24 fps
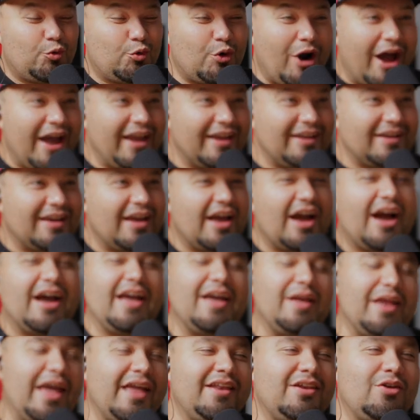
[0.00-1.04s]
Right?
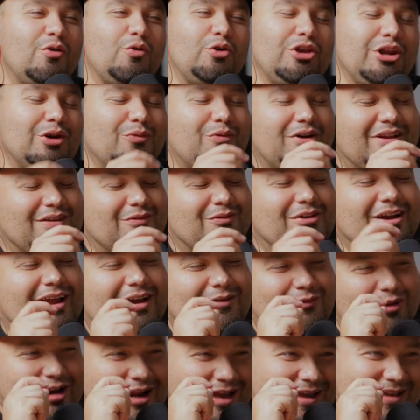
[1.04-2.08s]
And you know what what
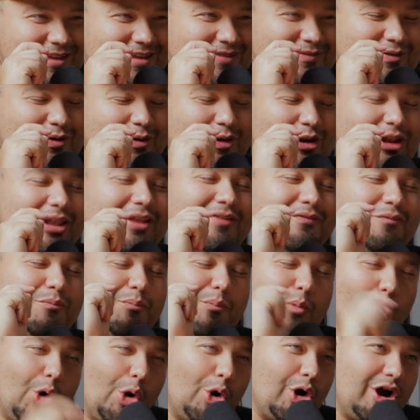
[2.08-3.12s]
I what I even love
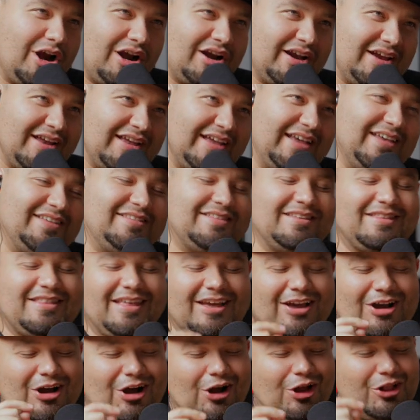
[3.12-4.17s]
more is that
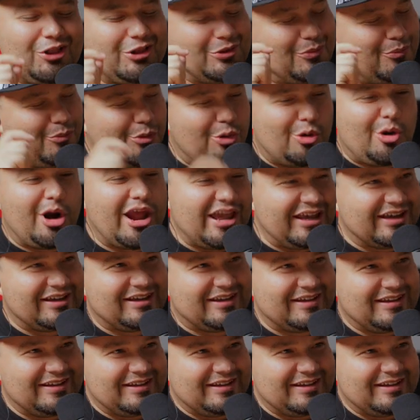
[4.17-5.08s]
they call him Rake.